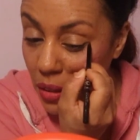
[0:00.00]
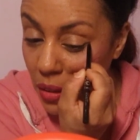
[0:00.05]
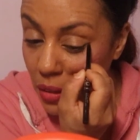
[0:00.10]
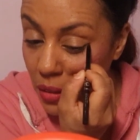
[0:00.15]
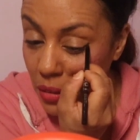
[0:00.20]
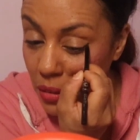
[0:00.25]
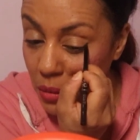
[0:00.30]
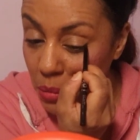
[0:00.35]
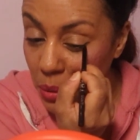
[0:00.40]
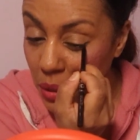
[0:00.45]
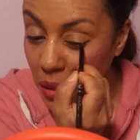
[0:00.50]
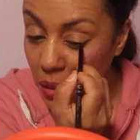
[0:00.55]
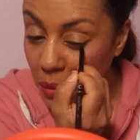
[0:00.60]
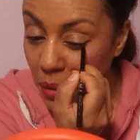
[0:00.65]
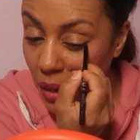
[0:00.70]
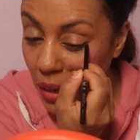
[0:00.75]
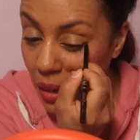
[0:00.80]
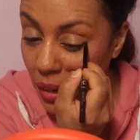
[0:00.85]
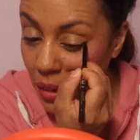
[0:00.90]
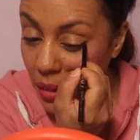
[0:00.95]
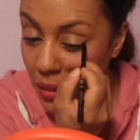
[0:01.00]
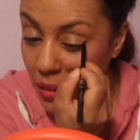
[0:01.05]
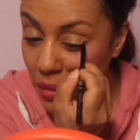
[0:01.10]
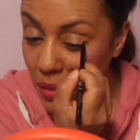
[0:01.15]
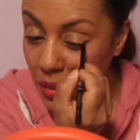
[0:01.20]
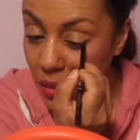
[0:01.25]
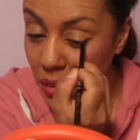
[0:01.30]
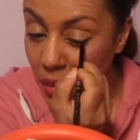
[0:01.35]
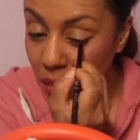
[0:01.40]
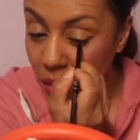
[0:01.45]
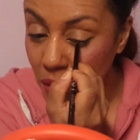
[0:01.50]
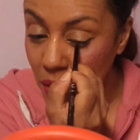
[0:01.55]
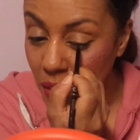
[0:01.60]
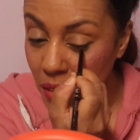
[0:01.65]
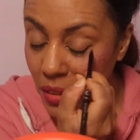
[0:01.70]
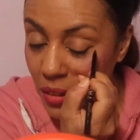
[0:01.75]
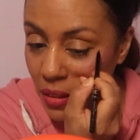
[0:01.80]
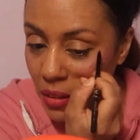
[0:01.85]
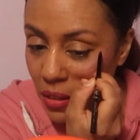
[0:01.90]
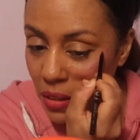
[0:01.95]
Just making my eyes
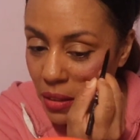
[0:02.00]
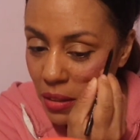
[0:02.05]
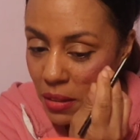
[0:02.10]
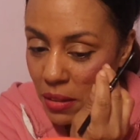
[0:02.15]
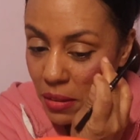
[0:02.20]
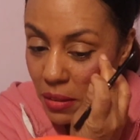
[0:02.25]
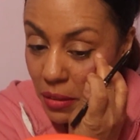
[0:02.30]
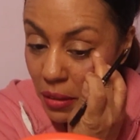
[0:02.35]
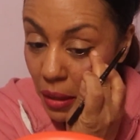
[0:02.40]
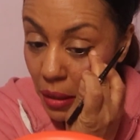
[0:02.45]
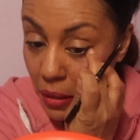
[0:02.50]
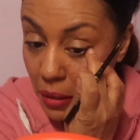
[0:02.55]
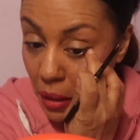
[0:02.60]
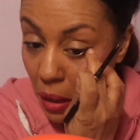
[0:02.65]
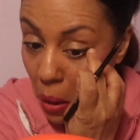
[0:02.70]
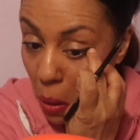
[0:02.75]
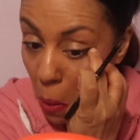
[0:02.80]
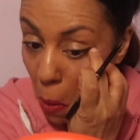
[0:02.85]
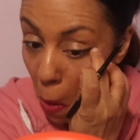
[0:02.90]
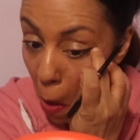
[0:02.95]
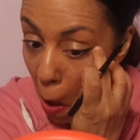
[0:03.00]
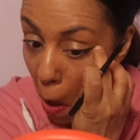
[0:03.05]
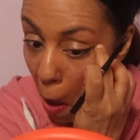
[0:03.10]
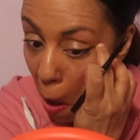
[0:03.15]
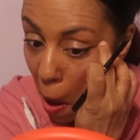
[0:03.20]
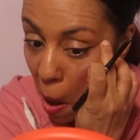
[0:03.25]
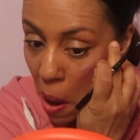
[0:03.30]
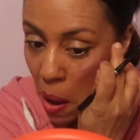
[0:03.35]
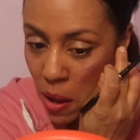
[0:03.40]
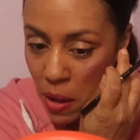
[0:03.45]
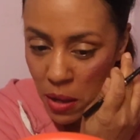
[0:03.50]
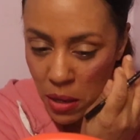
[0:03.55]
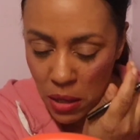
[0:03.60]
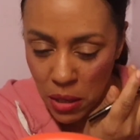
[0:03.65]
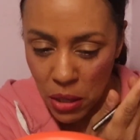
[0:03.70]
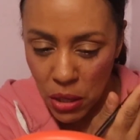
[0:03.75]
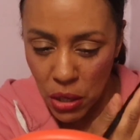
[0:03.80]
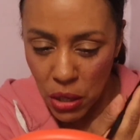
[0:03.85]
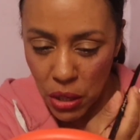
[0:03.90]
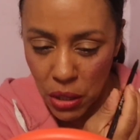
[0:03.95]
stand out
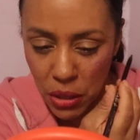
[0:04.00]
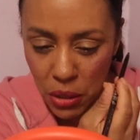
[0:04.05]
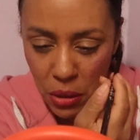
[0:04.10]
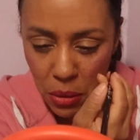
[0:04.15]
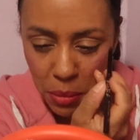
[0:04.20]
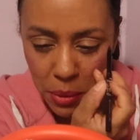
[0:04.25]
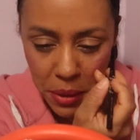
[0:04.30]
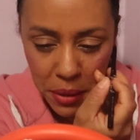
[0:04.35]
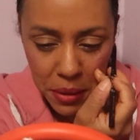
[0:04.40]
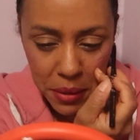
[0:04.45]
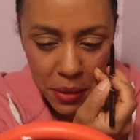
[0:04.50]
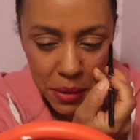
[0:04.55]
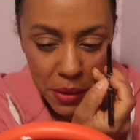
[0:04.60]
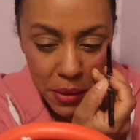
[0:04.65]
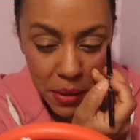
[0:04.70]
a little bit.